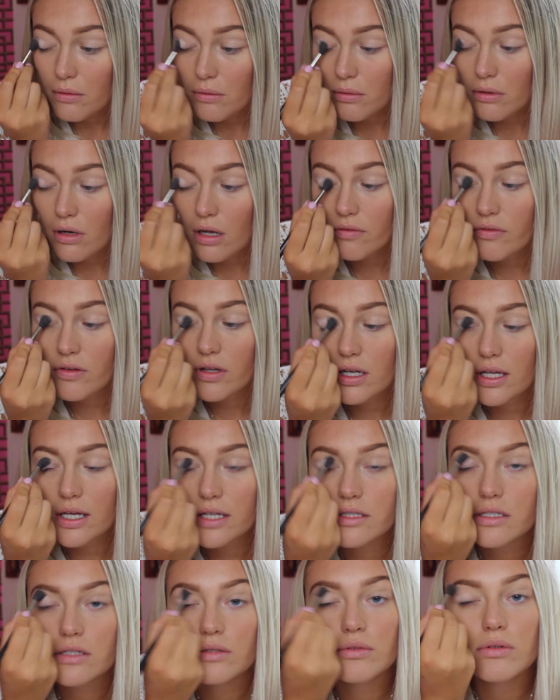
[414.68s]
all over the
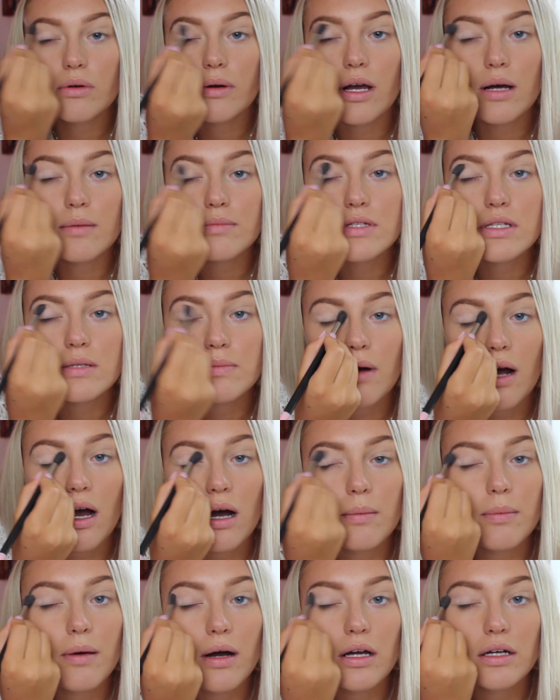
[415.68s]
lid and all the way up to the
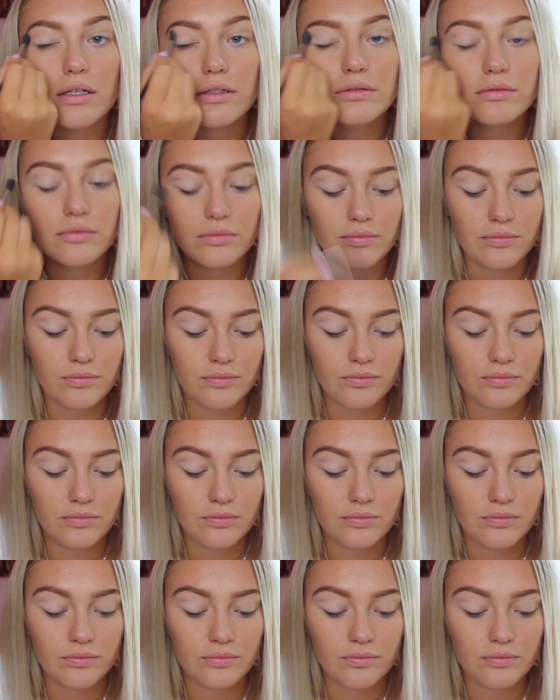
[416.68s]
brow bone.